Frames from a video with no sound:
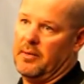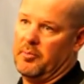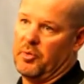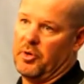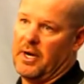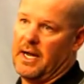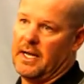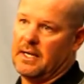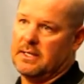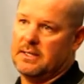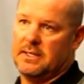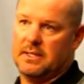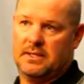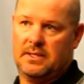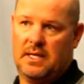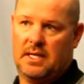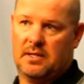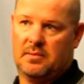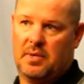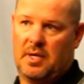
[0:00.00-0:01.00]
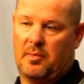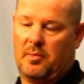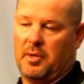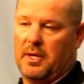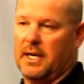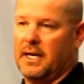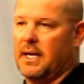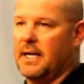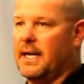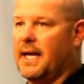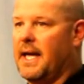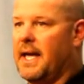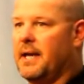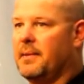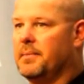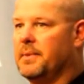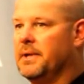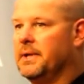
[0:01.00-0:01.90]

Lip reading: in practice. It can change by the play in a game.